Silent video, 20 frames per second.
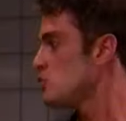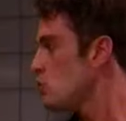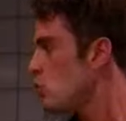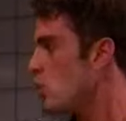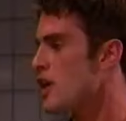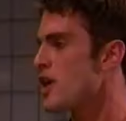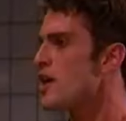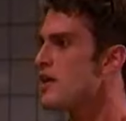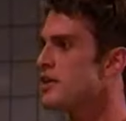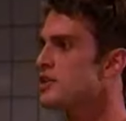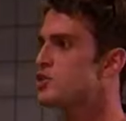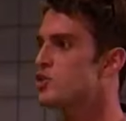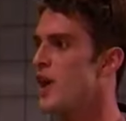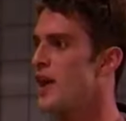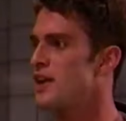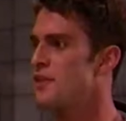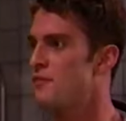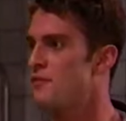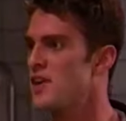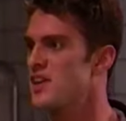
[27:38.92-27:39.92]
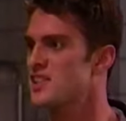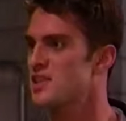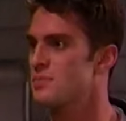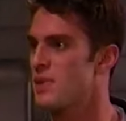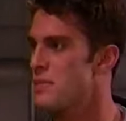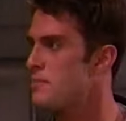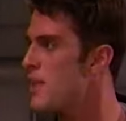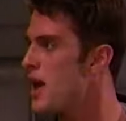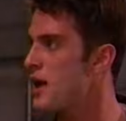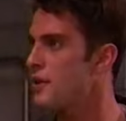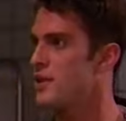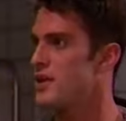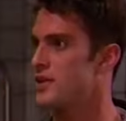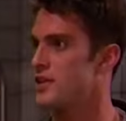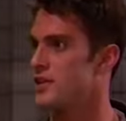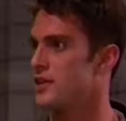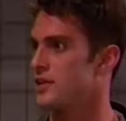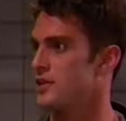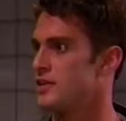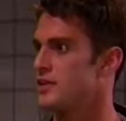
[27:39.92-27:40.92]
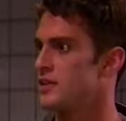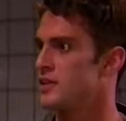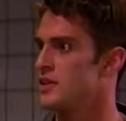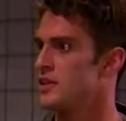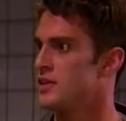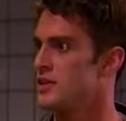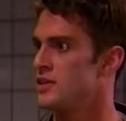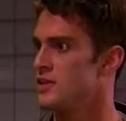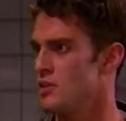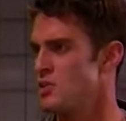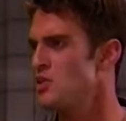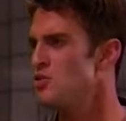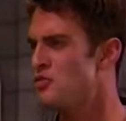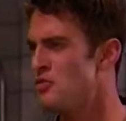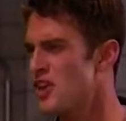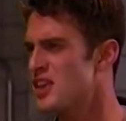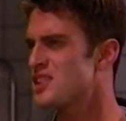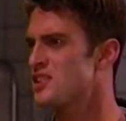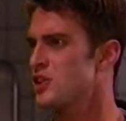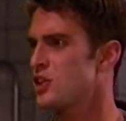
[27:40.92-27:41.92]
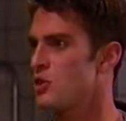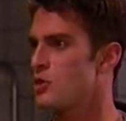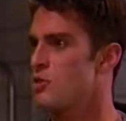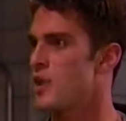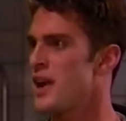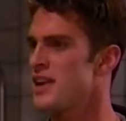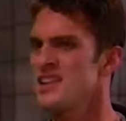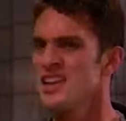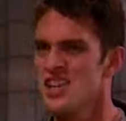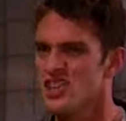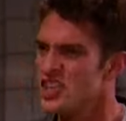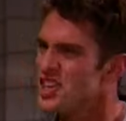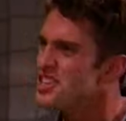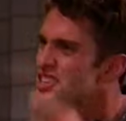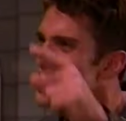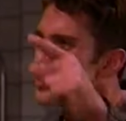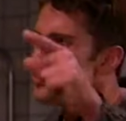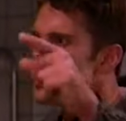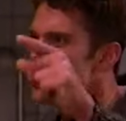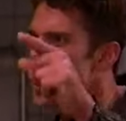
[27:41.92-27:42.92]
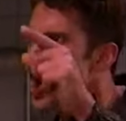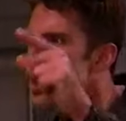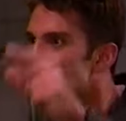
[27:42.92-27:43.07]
you went on and tried to fix it by marrying her. Well, you fixed it all right. She's in there